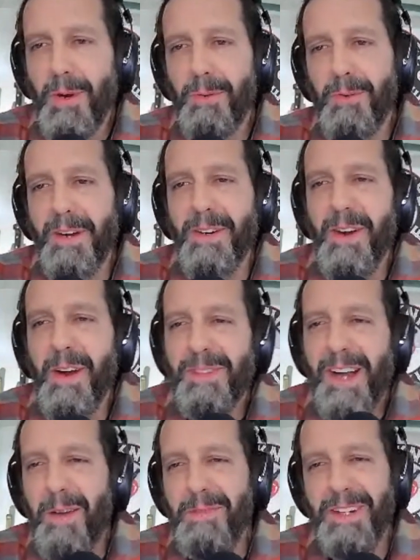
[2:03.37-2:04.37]
runner up
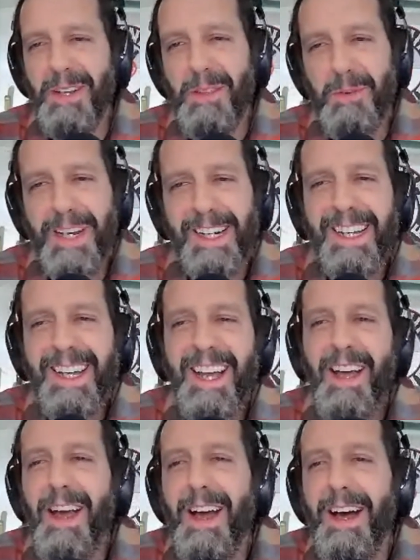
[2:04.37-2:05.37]
comment of the week
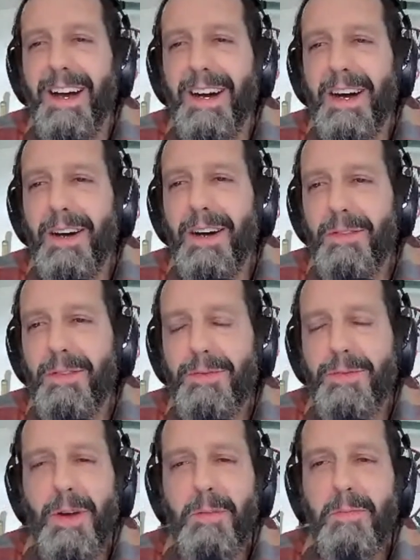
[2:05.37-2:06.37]
uh,
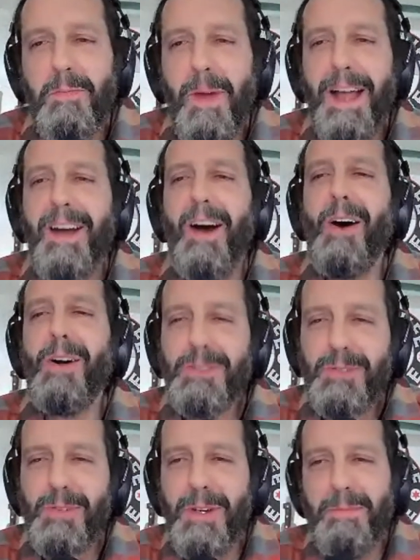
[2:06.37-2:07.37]
from my
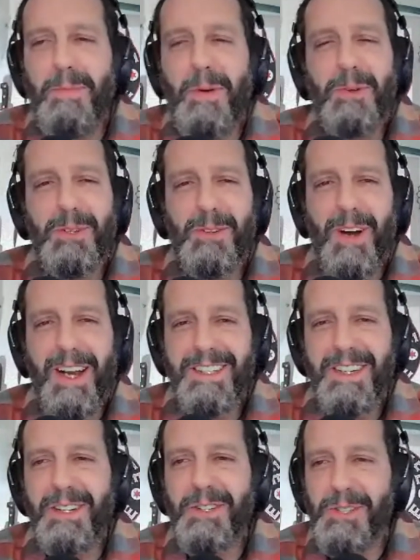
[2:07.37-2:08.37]
ultra
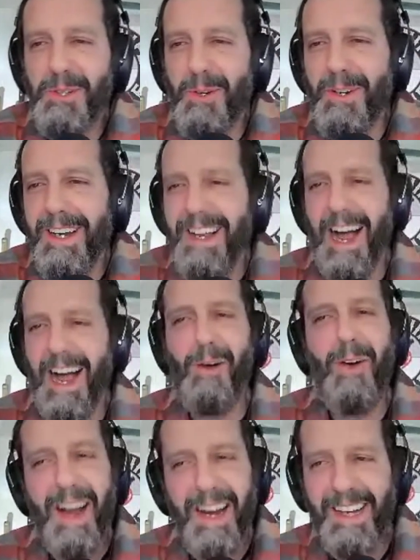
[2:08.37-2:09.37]
polarizing short, How
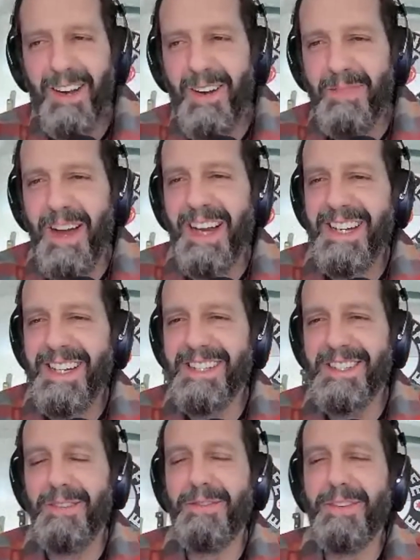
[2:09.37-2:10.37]
I Carry My
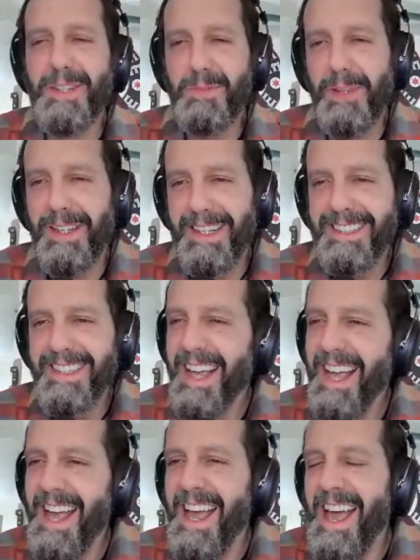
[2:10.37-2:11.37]
EDC Fixed Blade
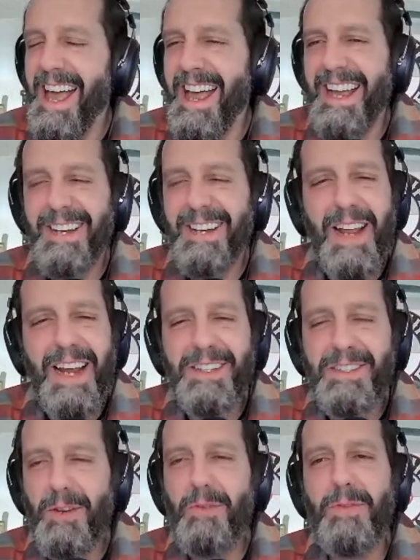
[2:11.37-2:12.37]
and man, it's
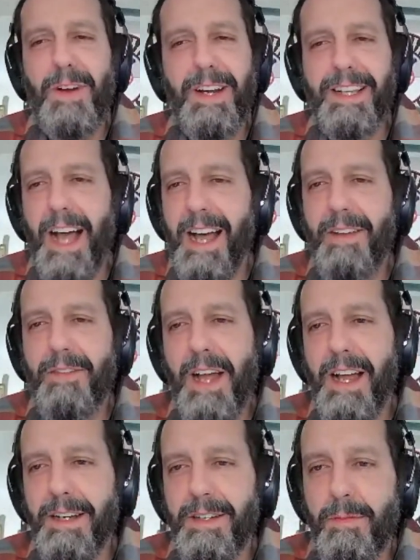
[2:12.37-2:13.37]
so funny. I have
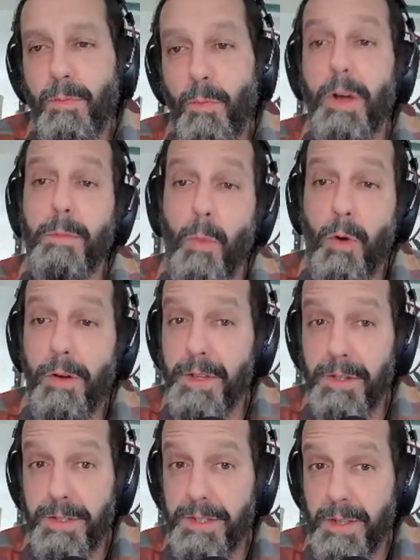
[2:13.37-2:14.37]
gotten well more
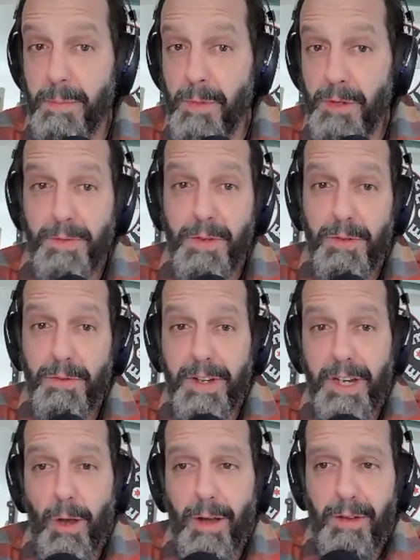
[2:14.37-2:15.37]
views is the most viewed
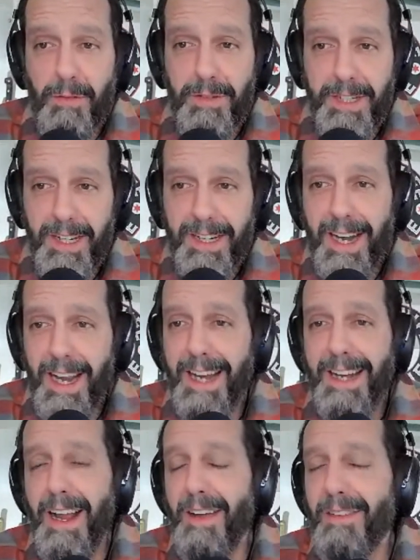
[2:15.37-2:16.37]
video I've ever done,
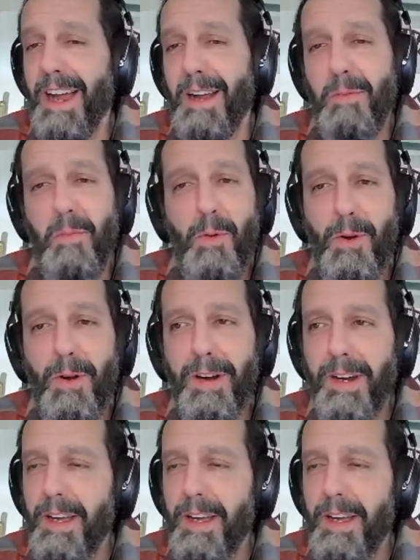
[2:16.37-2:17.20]
and I've gotten more